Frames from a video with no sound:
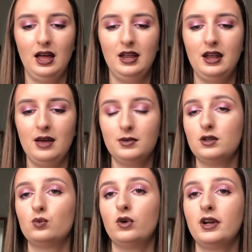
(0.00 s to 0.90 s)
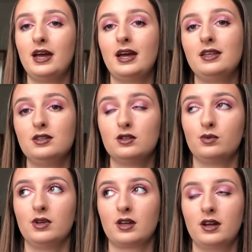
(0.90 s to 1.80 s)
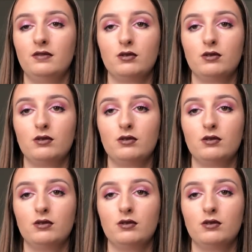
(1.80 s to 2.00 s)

And episode one ends with kind of a